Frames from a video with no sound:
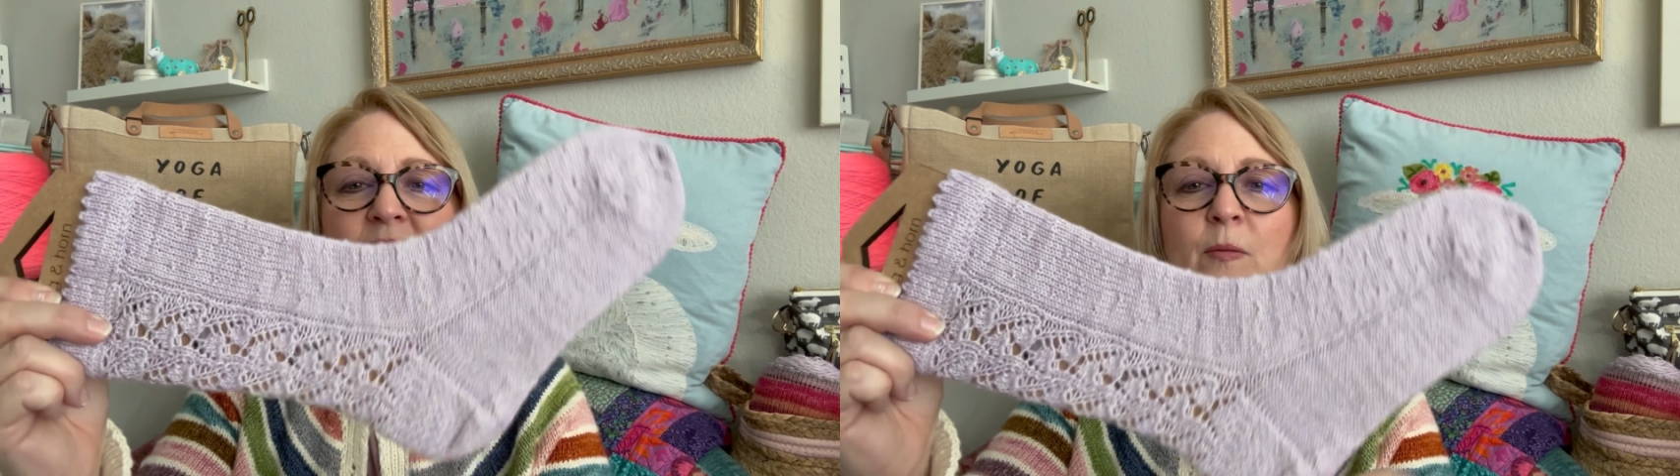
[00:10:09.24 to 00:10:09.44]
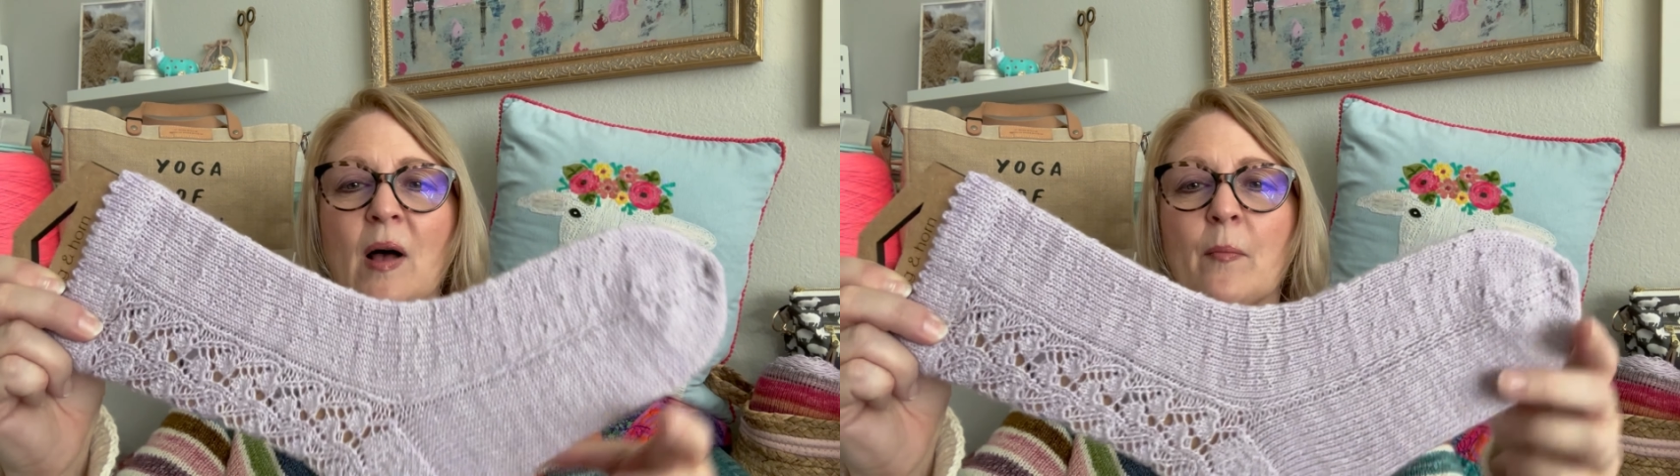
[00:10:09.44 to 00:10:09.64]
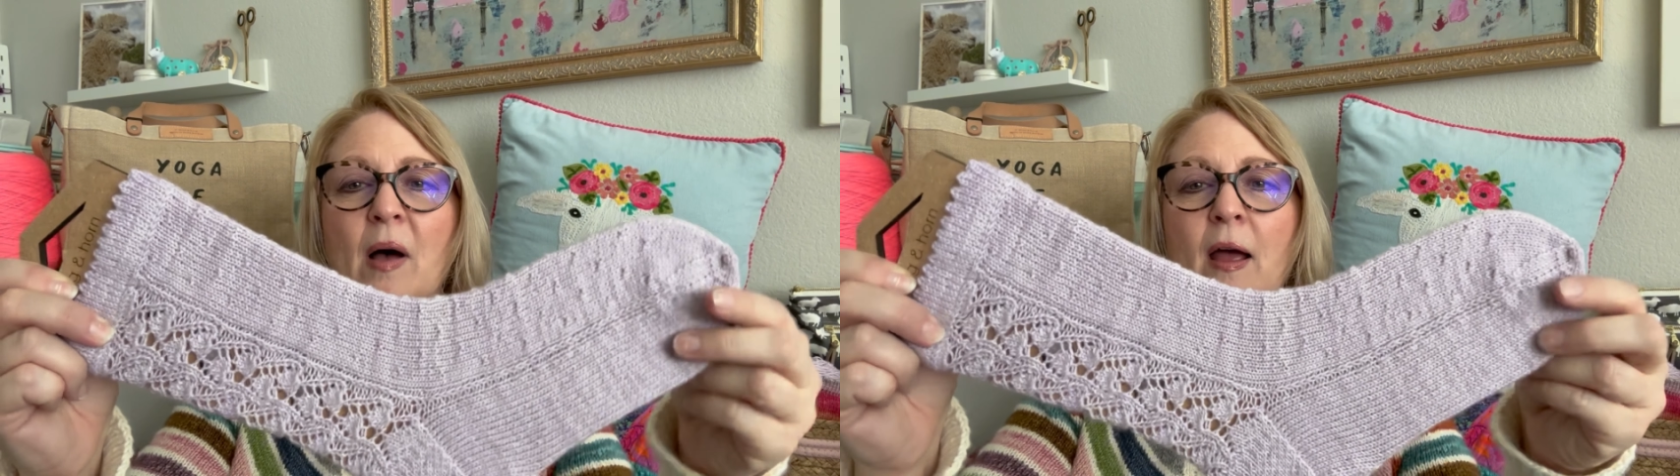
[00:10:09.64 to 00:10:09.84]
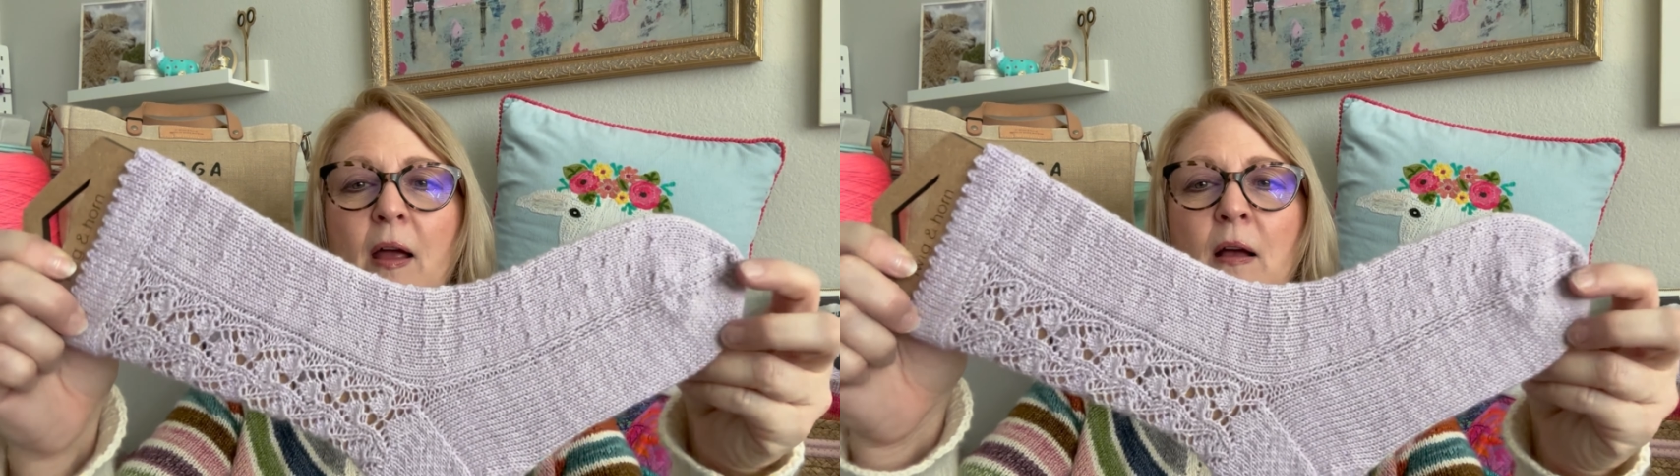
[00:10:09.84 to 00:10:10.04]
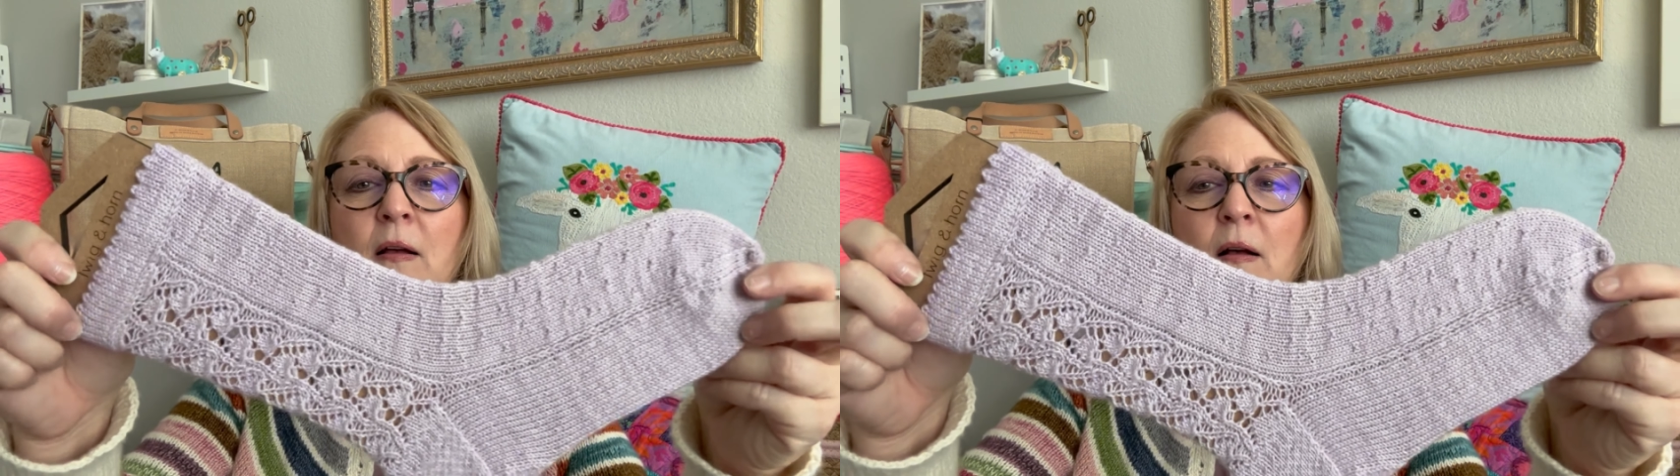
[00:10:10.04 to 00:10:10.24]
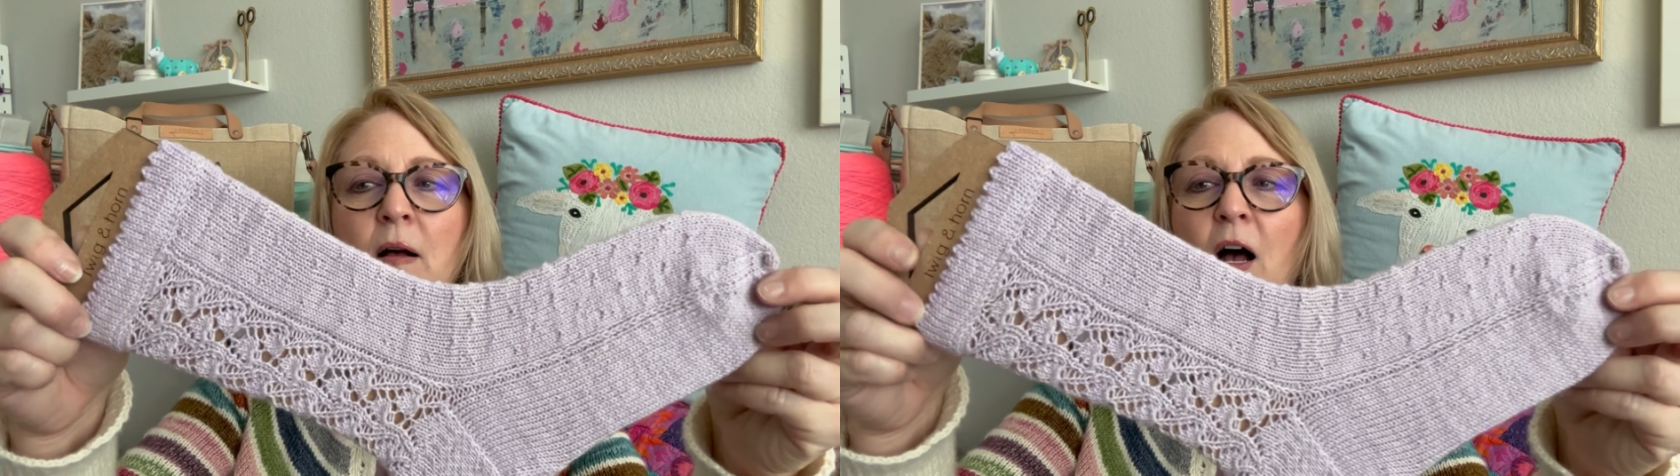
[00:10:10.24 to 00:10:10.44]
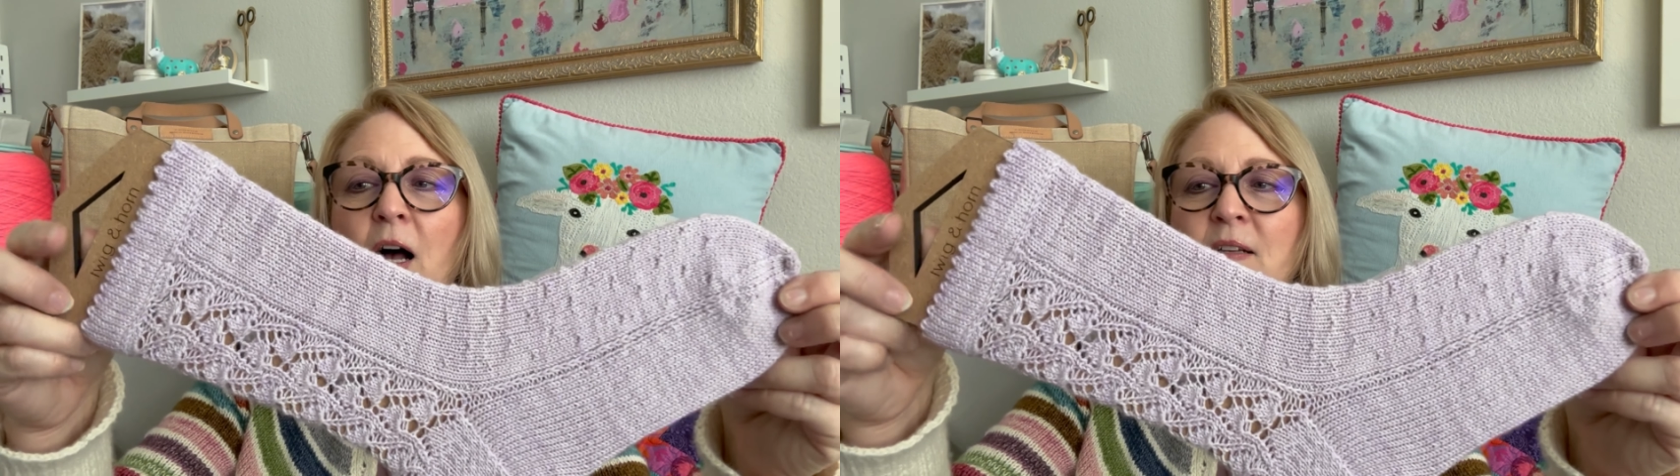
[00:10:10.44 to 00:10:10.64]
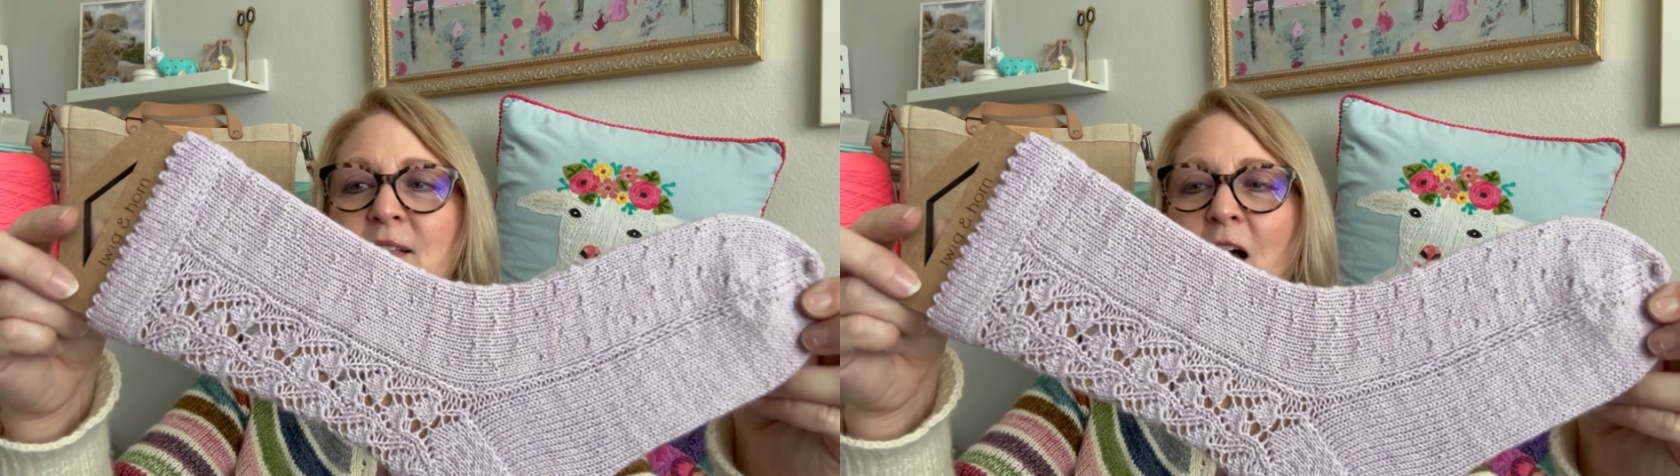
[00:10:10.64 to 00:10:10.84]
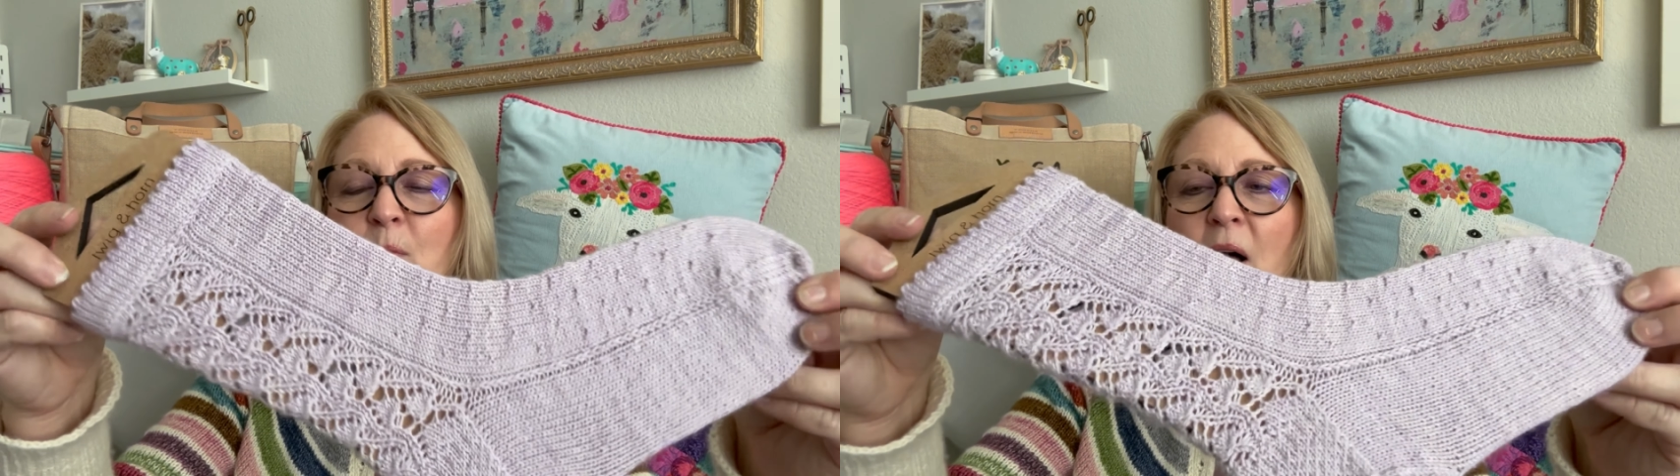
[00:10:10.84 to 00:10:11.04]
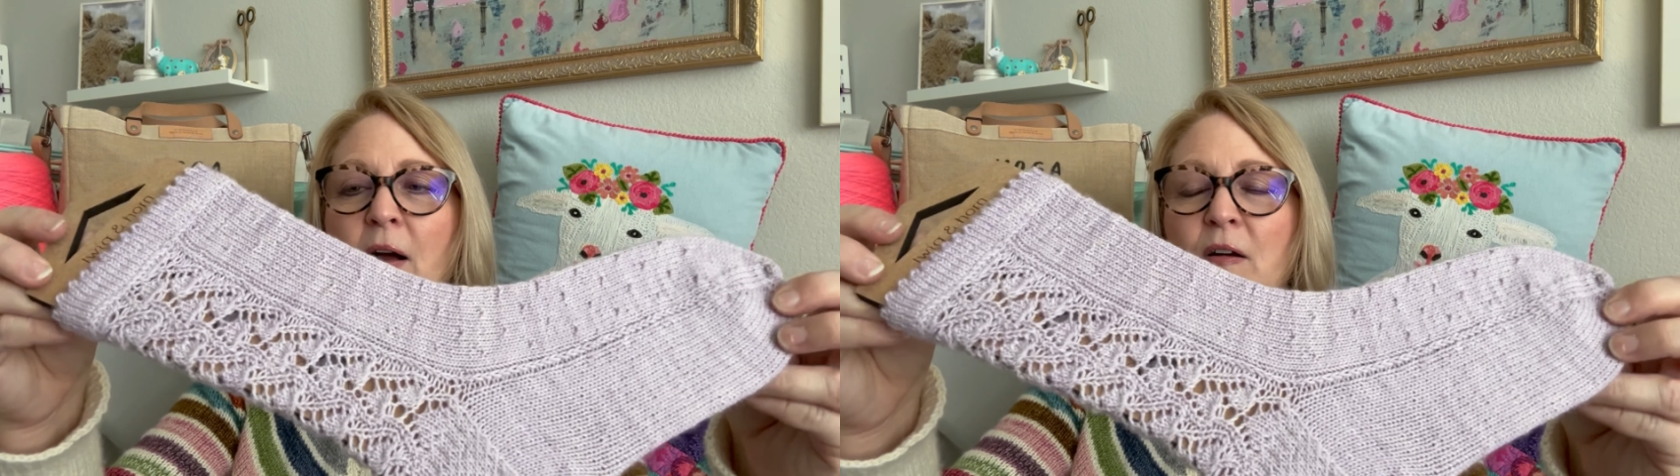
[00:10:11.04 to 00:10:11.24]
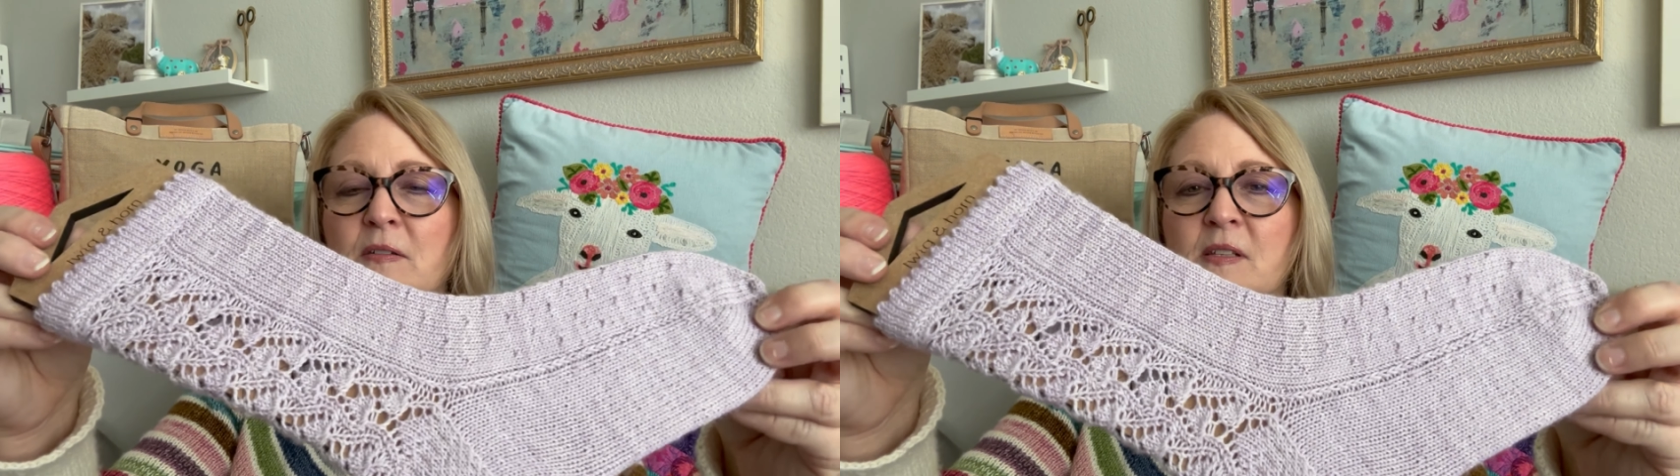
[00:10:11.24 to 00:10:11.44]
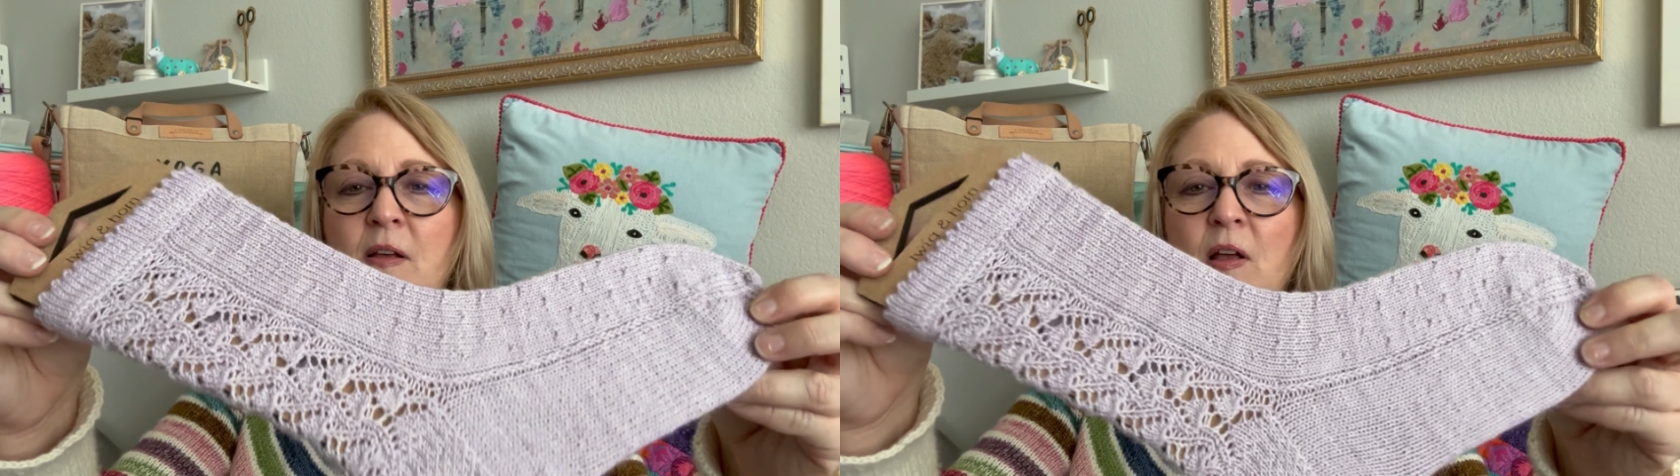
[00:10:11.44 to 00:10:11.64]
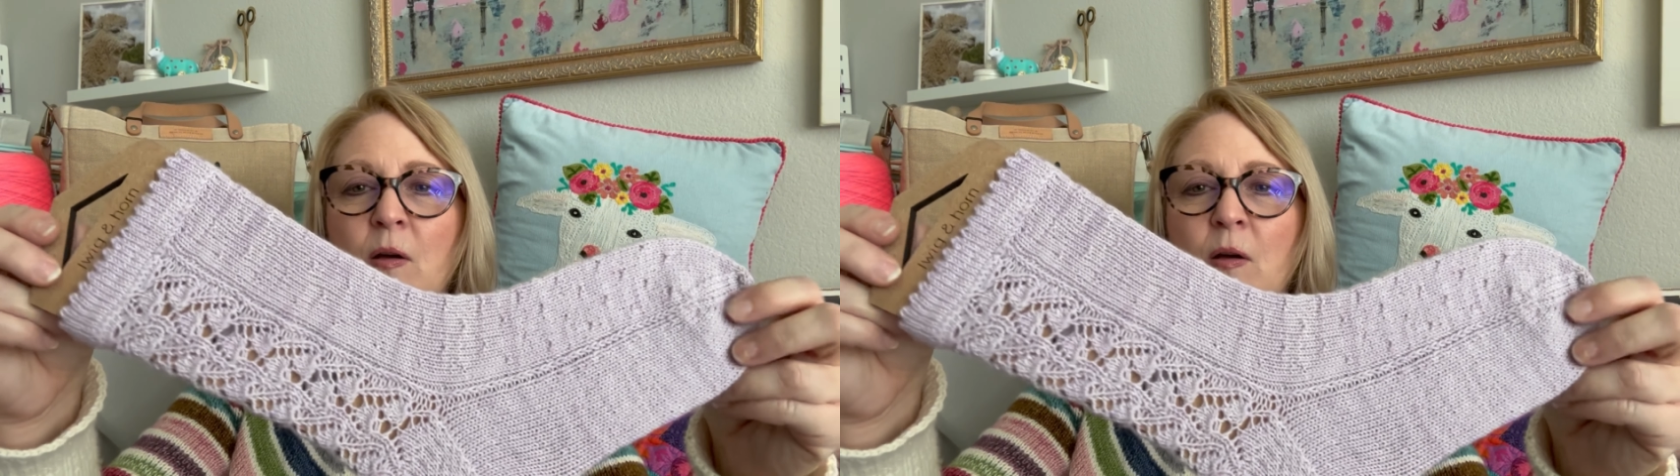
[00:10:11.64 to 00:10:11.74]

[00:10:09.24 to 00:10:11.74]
them on my sock blockers,